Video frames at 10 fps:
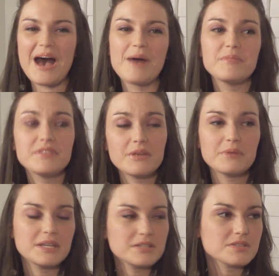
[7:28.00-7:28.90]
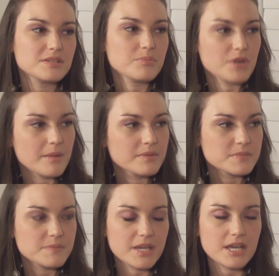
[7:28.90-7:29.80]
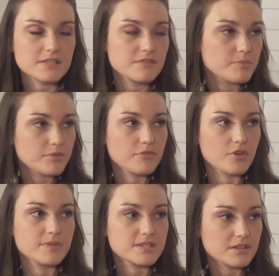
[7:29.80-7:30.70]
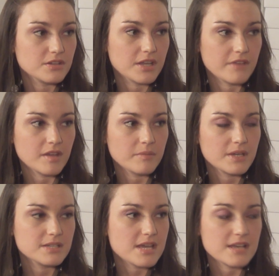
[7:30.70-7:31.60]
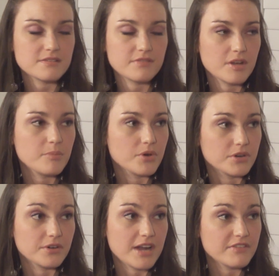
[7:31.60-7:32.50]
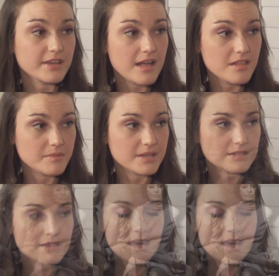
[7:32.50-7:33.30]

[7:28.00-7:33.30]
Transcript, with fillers: um, they run into some problems because of the performance that they're giving because it has a very pornographic element.